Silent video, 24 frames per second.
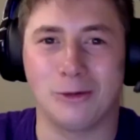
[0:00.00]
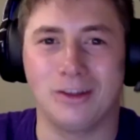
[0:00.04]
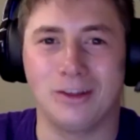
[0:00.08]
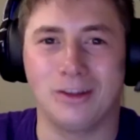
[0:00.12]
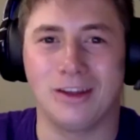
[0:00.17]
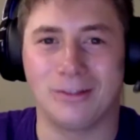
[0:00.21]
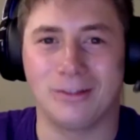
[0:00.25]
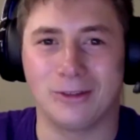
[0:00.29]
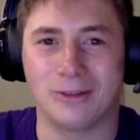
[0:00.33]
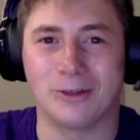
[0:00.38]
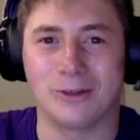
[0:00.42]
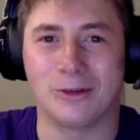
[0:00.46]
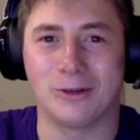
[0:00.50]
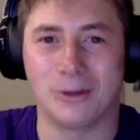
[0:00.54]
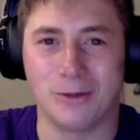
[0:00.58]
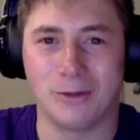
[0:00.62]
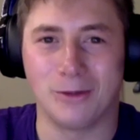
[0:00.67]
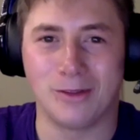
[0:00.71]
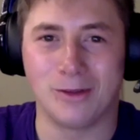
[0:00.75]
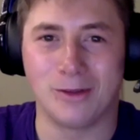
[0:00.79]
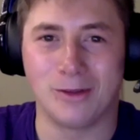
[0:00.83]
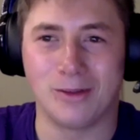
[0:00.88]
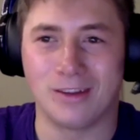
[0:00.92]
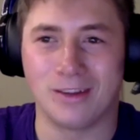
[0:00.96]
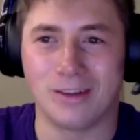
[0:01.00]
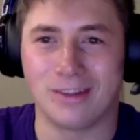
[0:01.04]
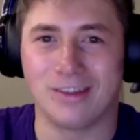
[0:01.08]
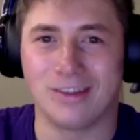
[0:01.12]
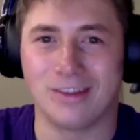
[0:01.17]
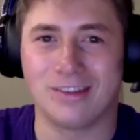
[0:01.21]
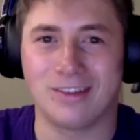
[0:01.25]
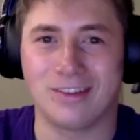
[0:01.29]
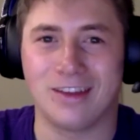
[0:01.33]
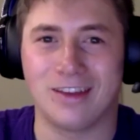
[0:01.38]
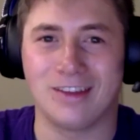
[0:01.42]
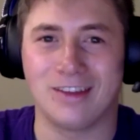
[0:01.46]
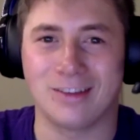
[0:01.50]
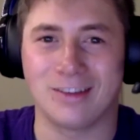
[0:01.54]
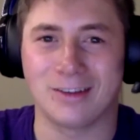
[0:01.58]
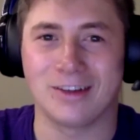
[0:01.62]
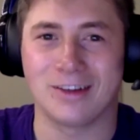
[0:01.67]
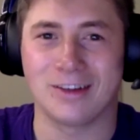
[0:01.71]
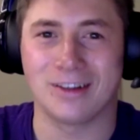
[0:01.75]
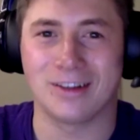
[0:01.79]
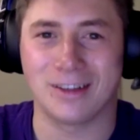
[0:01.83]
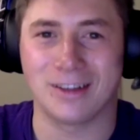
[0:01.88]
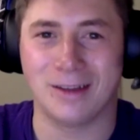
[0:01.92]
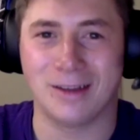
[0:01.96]
have to agree with you that the Saints are
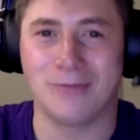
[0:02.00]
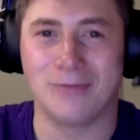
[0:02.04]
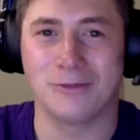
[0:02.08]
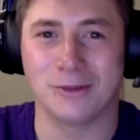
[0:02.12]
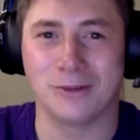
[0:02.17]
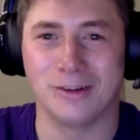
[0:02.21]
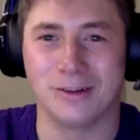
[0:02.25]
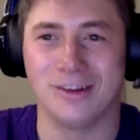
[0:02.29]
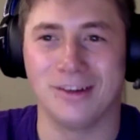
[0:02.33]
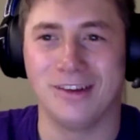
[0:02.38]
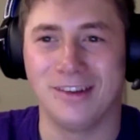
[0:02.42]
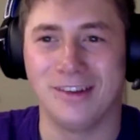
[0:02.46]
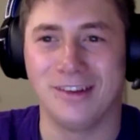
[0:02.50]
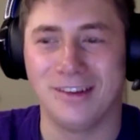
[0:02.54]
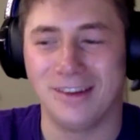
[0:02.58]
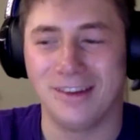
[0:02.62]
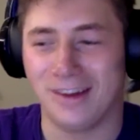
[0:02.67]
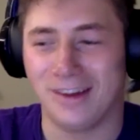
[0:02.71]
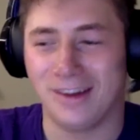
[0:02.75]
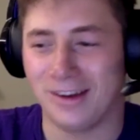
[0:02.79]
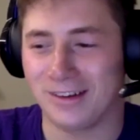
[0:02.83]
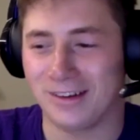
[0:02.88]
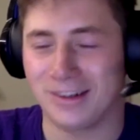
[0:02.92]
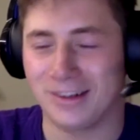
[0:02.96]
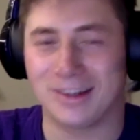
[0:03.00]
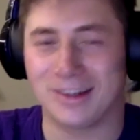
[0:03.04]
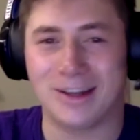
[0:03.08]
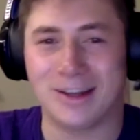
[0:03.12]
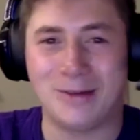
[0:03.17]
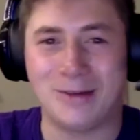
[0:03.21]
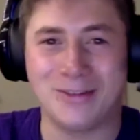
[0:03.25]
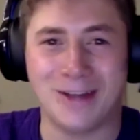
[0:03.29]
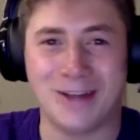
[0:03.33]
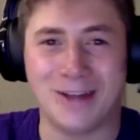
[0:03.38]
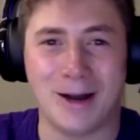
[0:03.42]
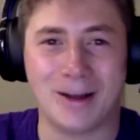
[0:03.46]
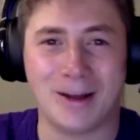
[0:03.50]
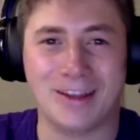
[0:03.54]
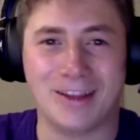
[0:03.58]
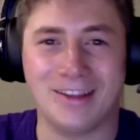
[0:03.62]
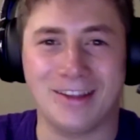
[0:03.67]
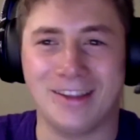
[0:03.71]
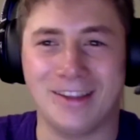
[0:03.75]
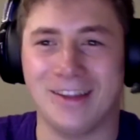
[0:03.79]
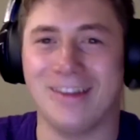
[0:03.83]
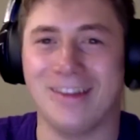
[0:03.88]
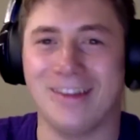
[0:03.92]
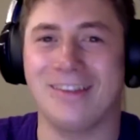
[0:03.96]
going to come a
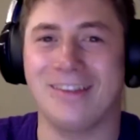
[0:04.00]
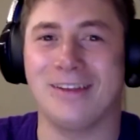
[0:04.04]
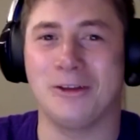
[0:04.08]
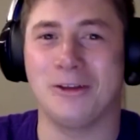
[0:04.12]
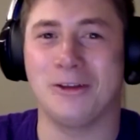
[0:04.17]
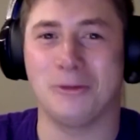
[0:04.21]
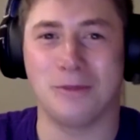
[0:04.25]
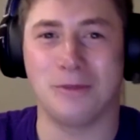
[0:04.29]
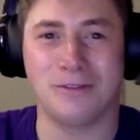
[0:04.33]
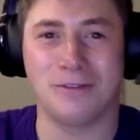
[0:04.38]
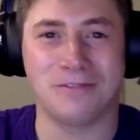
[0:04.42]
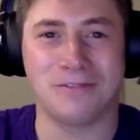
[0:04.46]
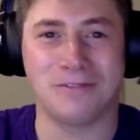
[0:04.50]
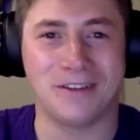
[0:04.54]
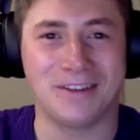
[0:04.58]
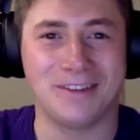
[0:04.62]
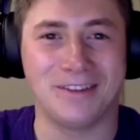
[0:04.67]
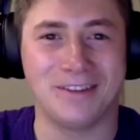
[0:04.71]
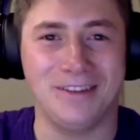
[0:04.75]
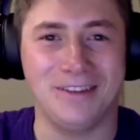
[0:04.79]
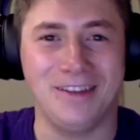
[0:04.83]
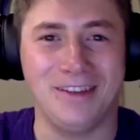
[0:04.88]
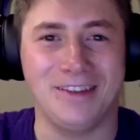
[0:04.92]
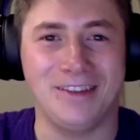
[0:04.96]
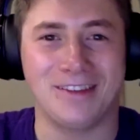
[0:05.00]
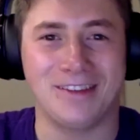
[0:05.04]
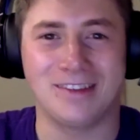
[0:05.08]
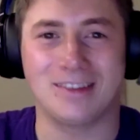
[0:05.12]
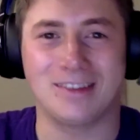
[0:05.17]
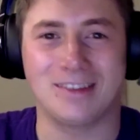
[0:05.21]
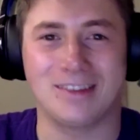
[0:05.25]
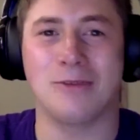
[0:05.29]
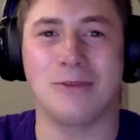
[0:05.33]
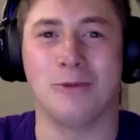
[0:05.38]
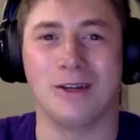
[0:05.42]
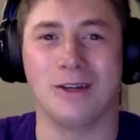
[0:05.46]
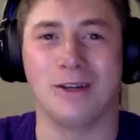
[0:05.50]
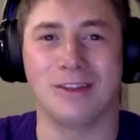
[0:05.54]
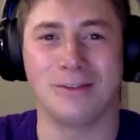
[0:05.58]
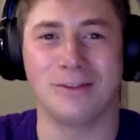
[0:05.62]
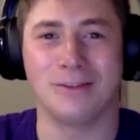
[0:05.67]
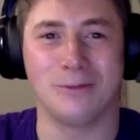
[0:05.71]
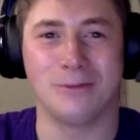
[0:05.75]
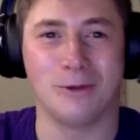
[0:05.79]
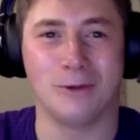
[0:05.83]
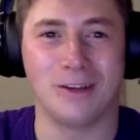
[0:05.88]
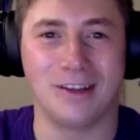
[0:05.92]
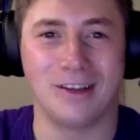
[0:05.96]
knocking, and it'll be fun to see what the
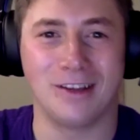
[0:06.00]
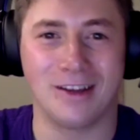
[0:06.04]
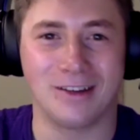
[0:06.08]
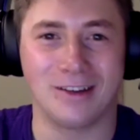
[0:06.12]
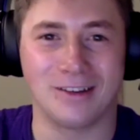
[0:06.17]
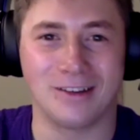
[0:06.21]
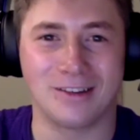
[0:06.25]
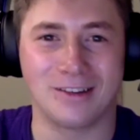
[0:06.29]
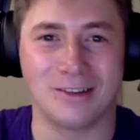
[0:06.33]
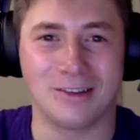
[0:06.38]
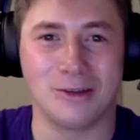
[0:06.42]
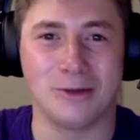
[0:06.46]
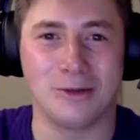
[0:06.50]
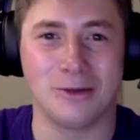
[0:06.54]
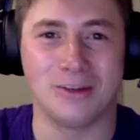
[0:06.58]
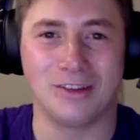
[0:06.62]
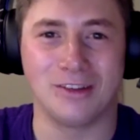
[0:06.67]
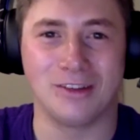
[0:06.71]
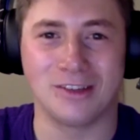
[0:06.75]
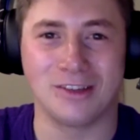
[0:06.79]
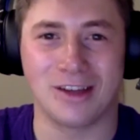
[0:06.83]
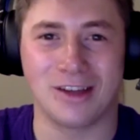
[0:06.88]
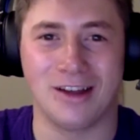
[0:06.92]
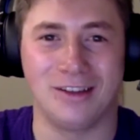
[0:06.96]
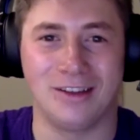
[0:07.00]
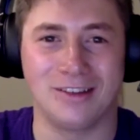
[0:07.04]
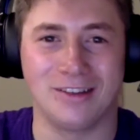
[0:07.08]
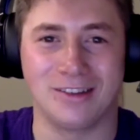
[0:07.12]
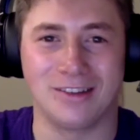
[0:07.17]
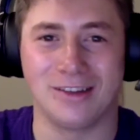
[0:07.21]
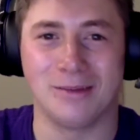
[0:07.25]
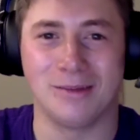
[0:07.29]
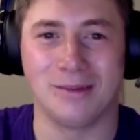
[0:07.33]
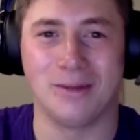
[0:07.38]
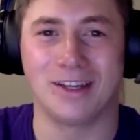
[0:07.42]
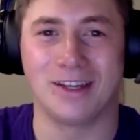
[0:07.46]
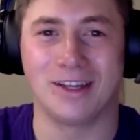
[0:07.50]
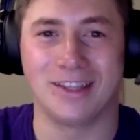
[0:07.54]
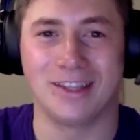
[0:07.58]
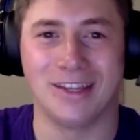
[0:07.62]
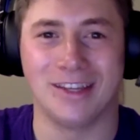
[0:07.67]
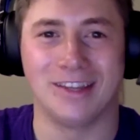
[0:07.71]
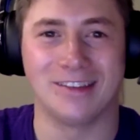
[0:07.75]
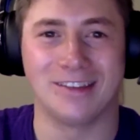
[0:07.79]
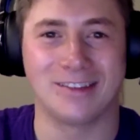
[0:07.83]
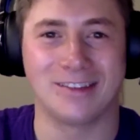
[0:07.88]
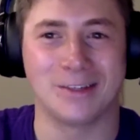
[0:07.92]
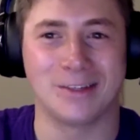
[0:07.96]
49ers do to challenge them
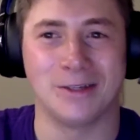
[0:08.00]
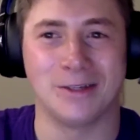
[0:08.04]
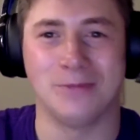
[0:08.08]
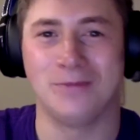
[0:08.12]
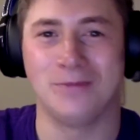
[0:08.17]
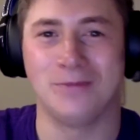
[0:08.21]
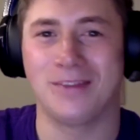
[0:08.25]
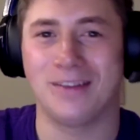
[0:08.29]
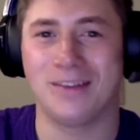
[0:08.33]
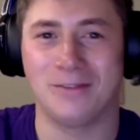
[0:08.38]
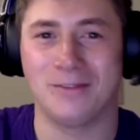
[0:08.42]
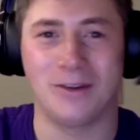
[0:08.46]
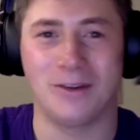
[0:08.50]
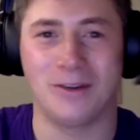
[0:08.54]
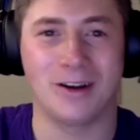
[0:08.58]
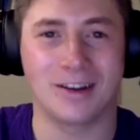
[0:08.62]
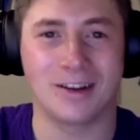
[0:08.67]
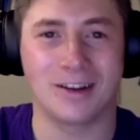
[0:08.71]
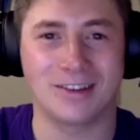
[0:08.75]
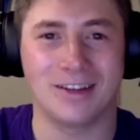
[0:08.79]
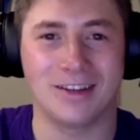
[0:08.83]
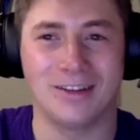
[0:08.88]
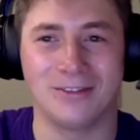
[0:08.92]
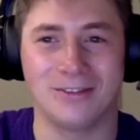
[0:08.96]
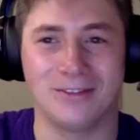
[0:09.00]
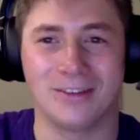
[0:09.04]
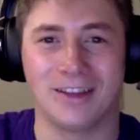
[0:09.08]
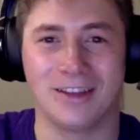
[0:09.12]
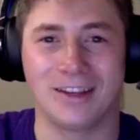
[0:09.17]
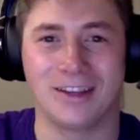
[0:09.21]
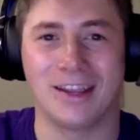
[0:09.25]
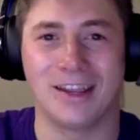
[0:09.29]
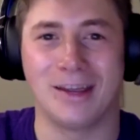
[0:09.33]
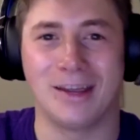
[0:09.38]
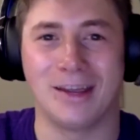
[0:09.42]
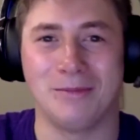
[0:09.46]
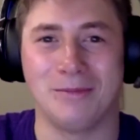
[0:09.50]
again. So very excited for that game.